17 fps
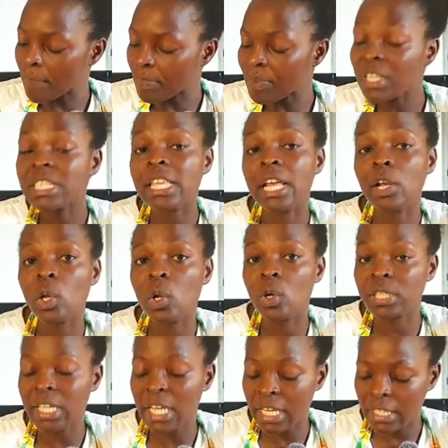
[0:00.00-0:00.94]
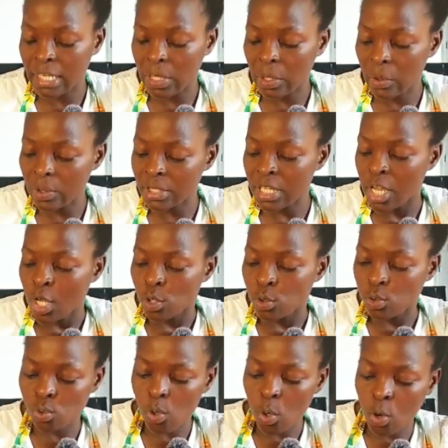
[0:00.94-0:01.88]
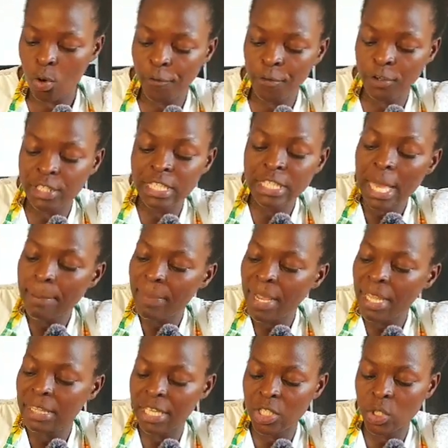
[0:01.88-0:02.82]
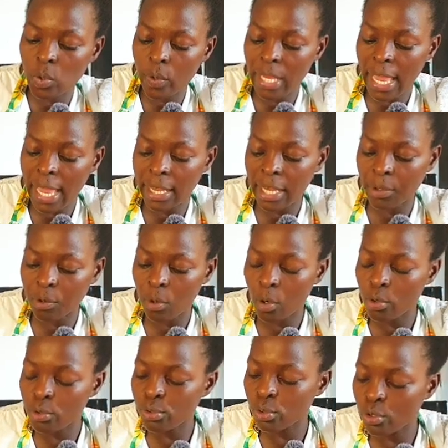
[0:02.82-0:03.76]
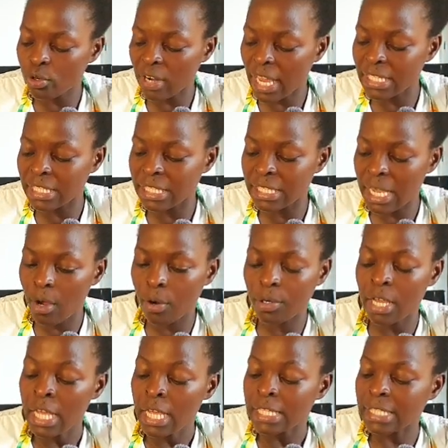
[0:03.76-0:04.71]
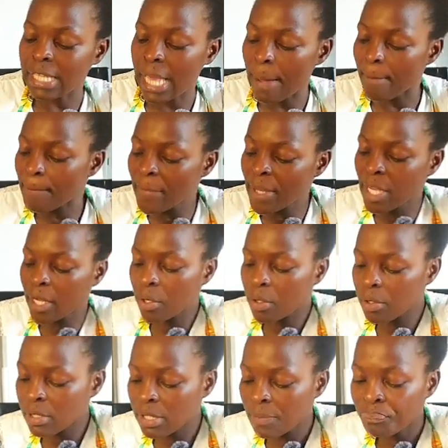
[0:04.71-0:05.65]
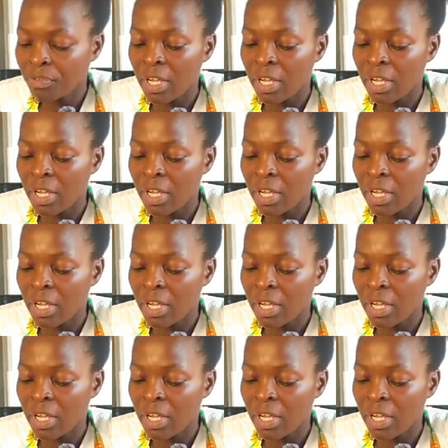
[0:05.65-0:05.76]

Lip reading: It's a lot and a lot. So for supper, that's where I can also write down some meals.